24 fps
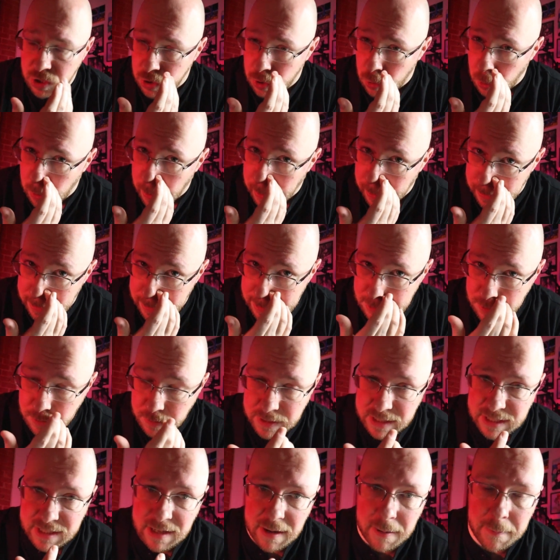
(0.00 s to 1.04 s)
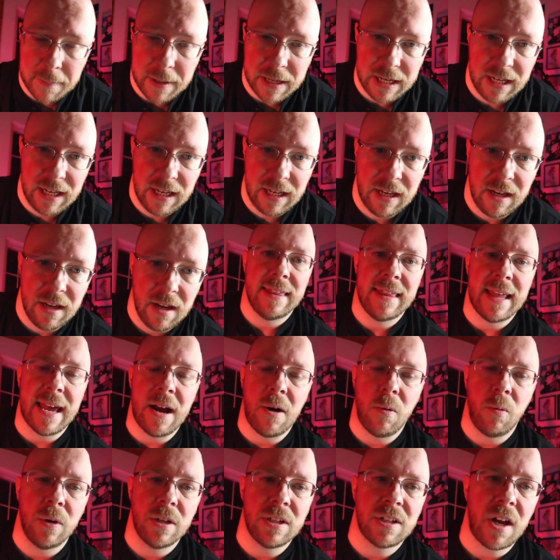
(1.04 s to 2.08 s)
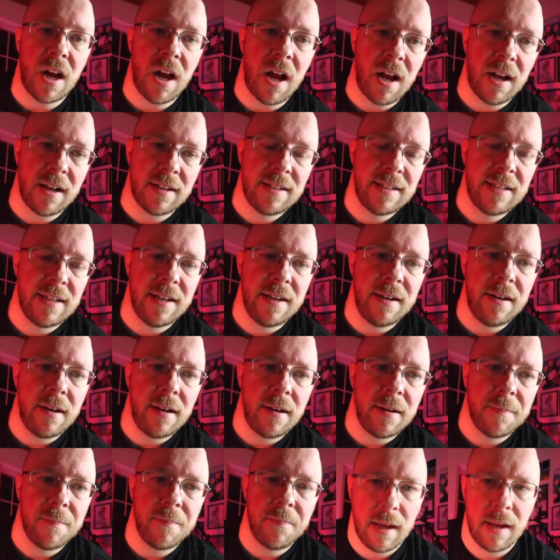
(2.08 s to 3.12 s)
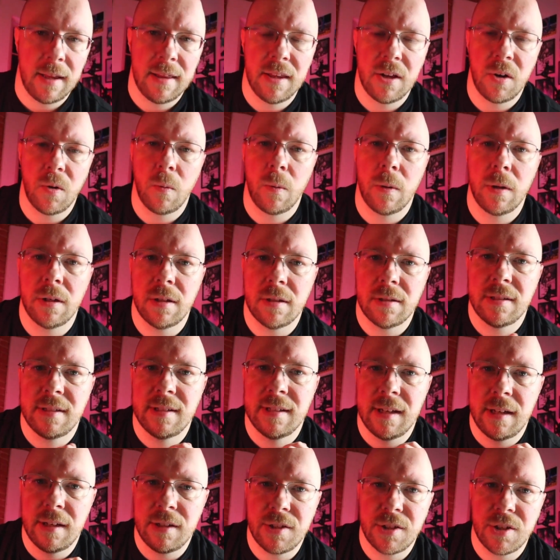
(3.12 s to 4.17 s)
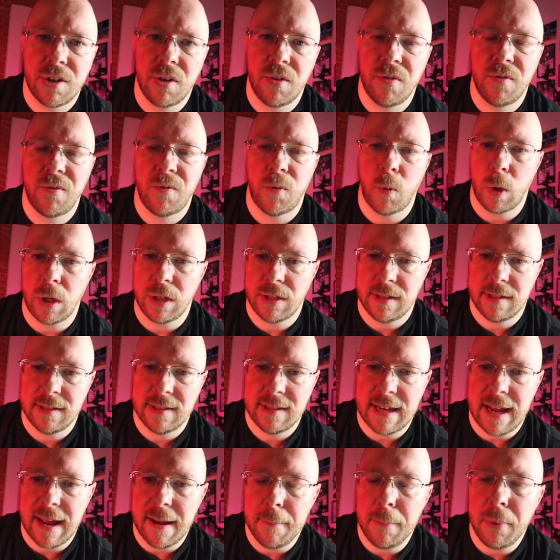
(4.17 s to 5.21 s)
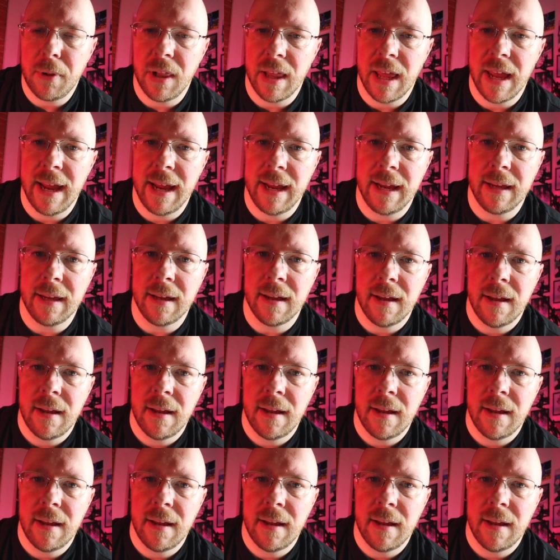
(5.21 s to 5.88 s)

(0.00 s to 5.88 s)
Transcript: story. This was somebody that was haunted and there were sinister forces at play.